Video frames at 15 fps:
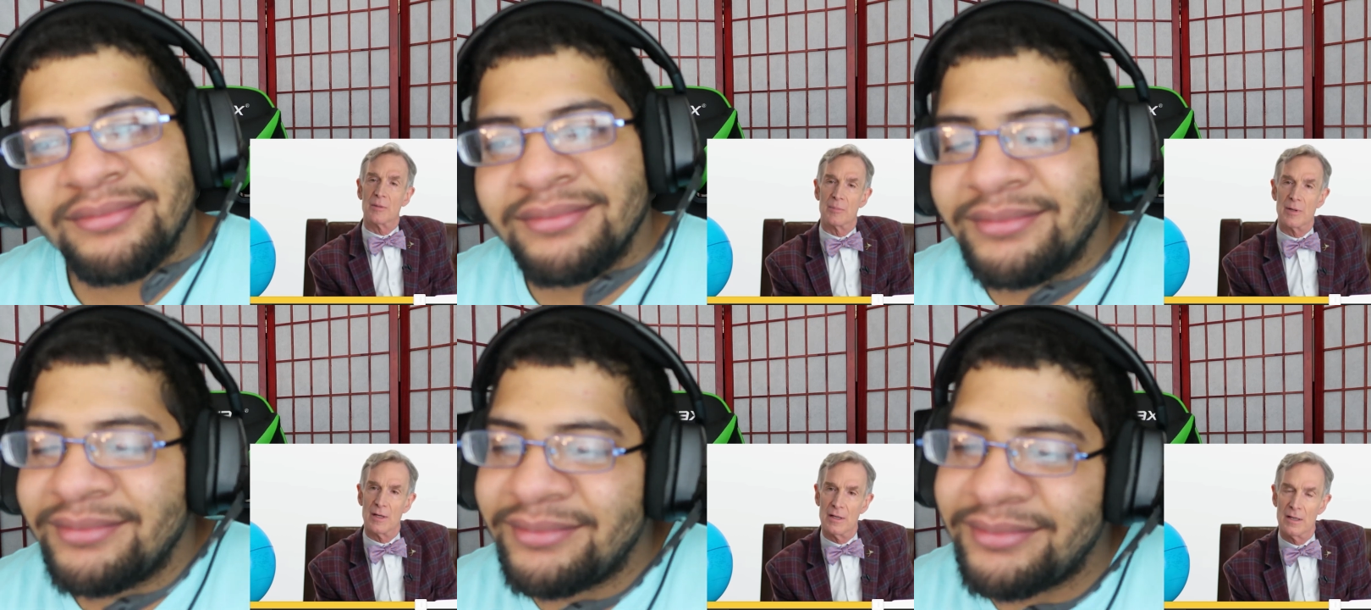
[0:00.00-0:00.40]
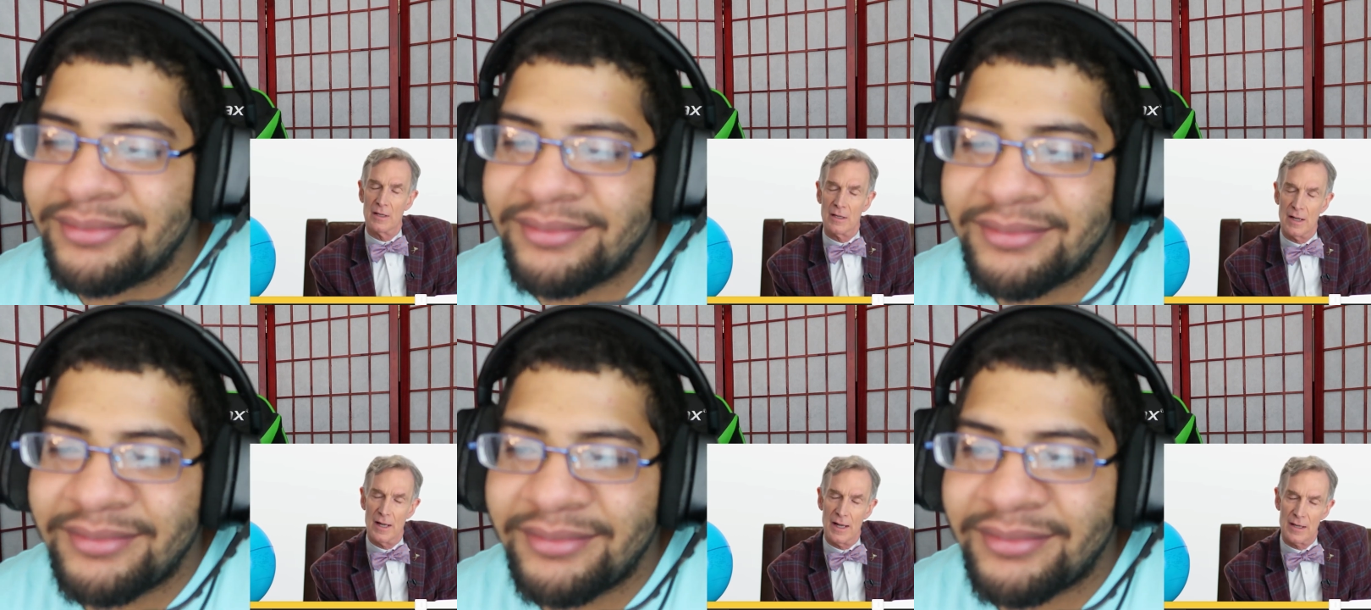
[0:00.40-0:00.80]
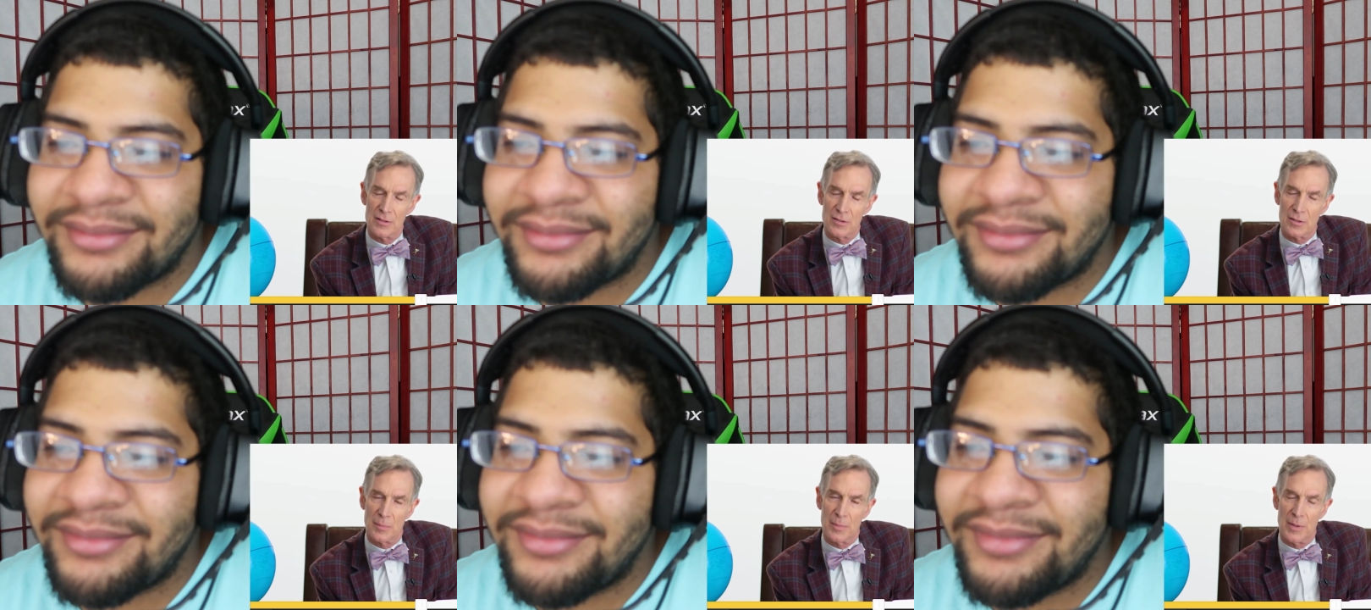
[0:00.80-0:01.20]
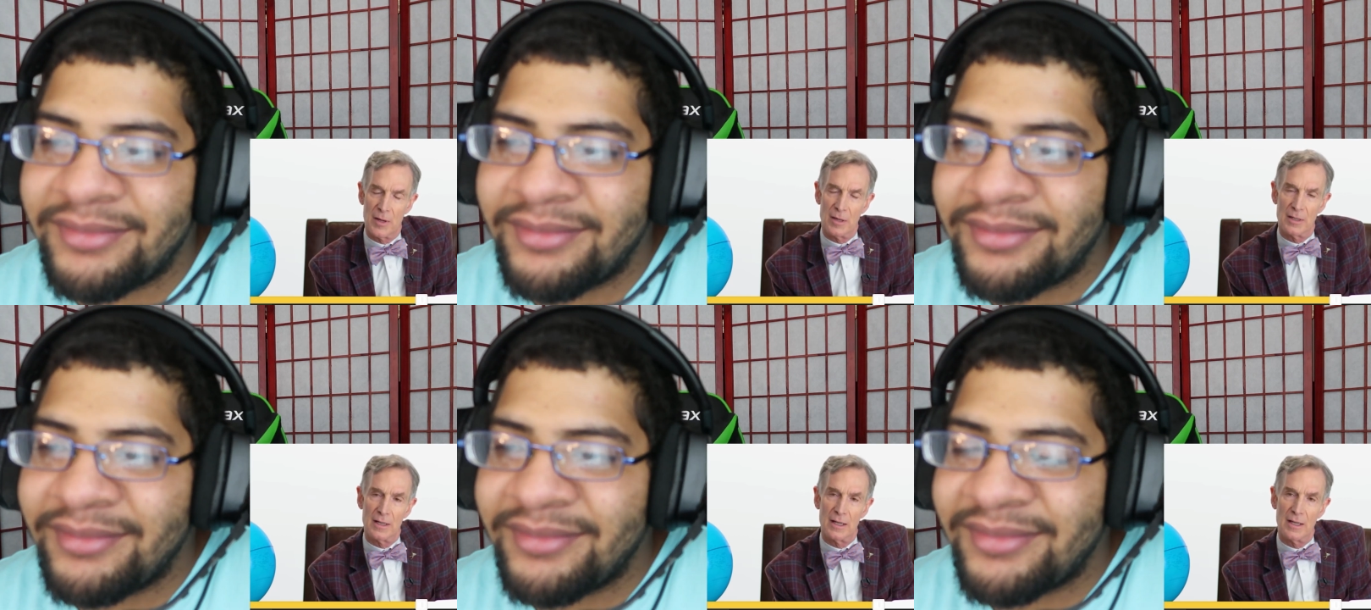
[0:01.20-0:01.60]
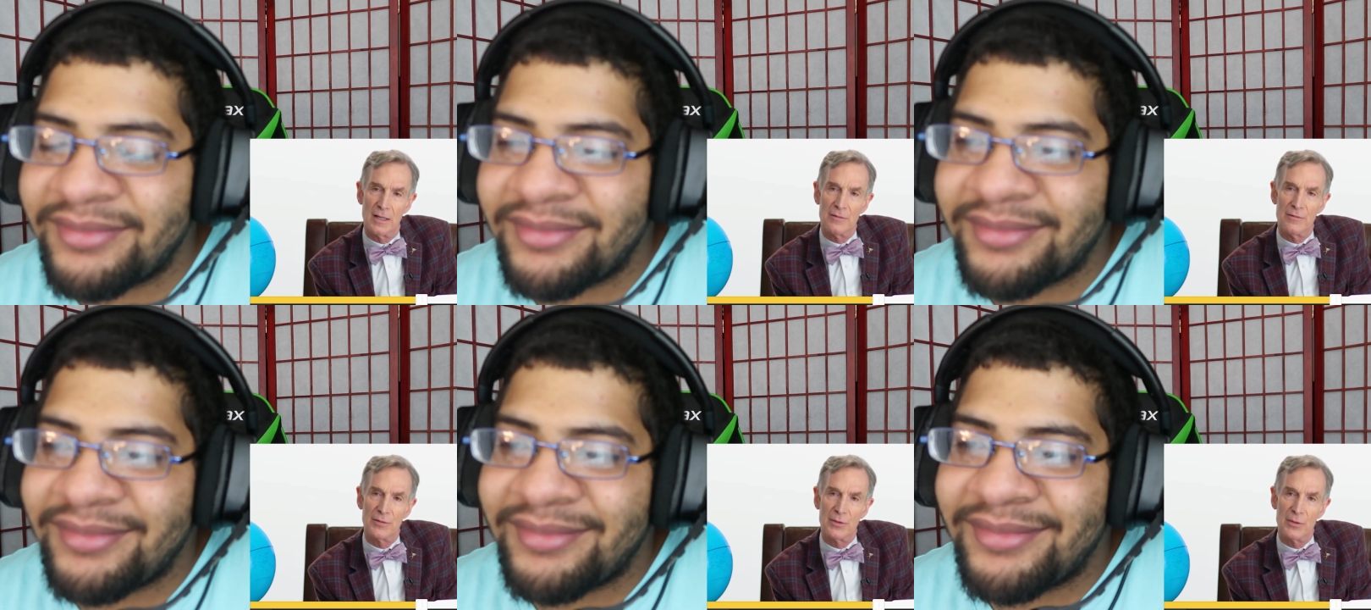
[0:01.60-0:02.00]
Speaker 1: but it has apparently an
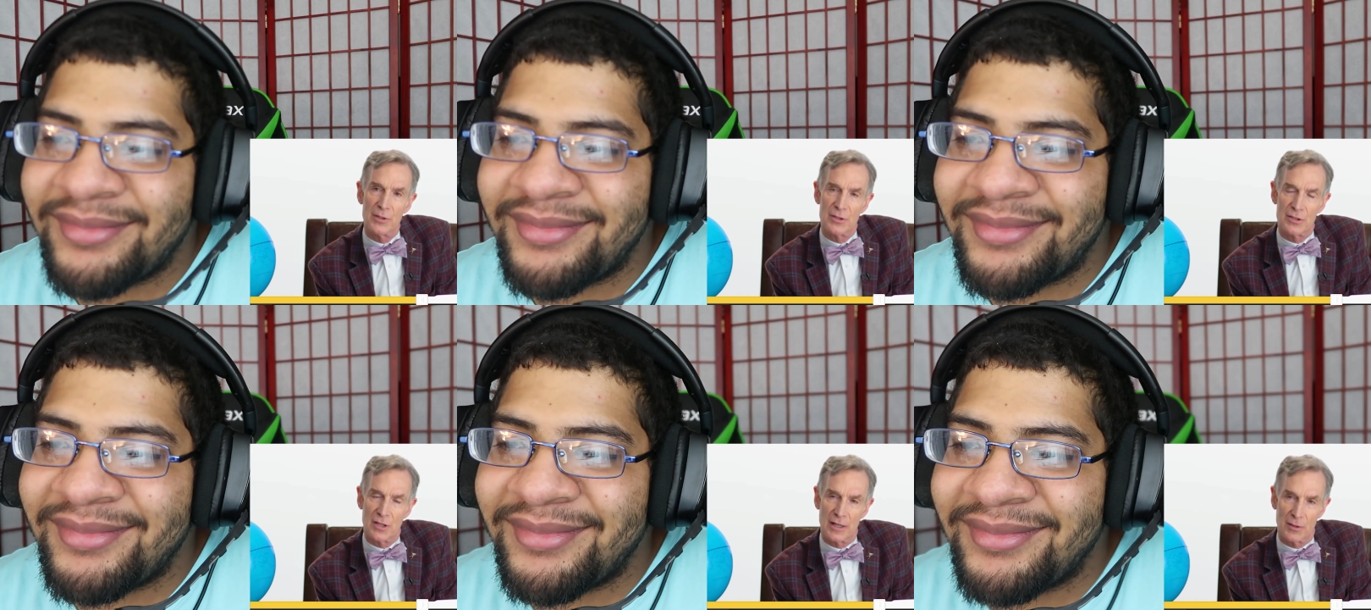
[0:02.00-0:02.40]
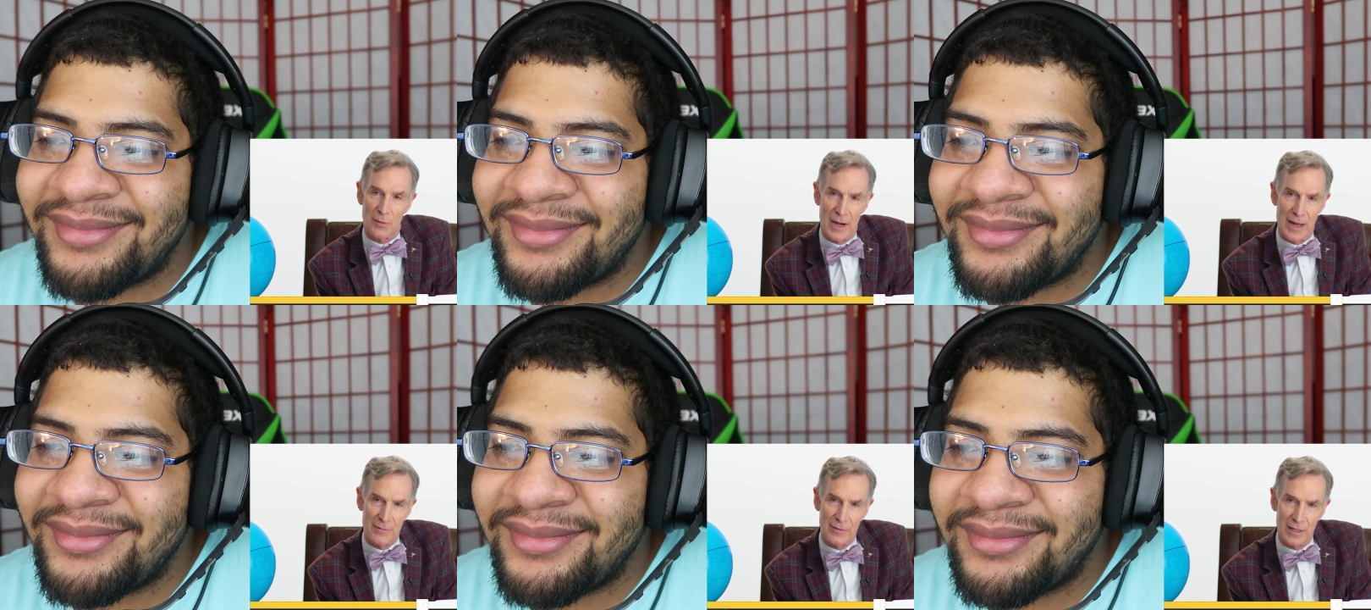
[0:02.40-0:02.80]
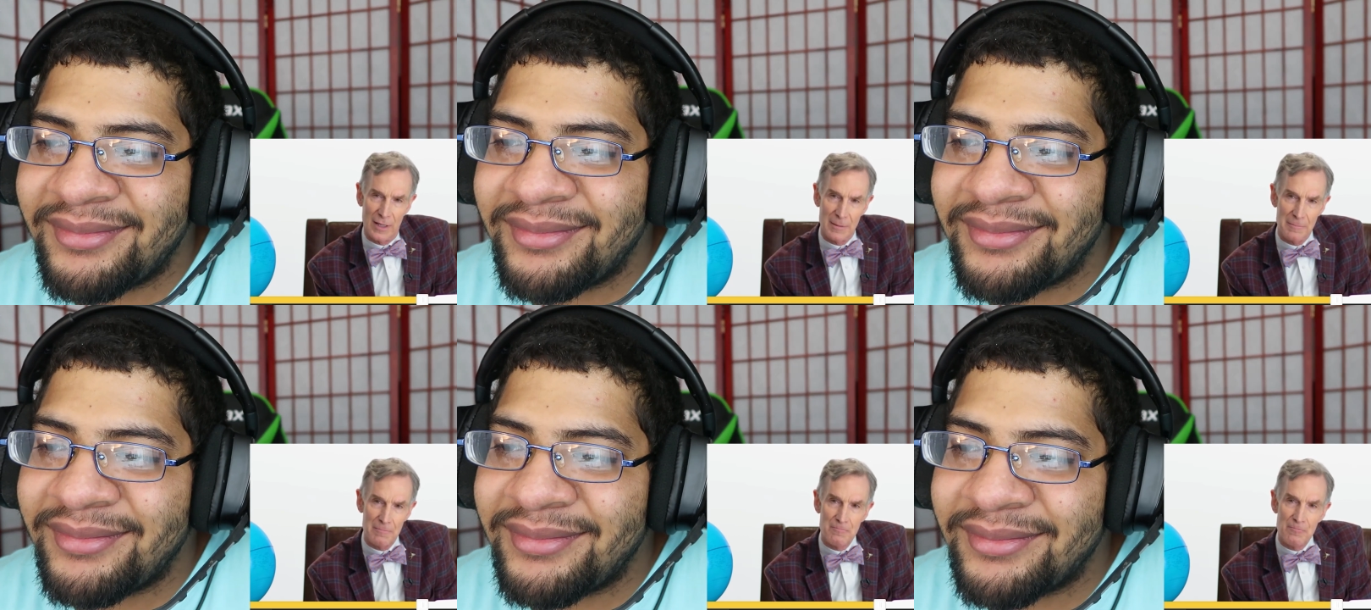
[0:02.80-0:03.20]
influence like gravity,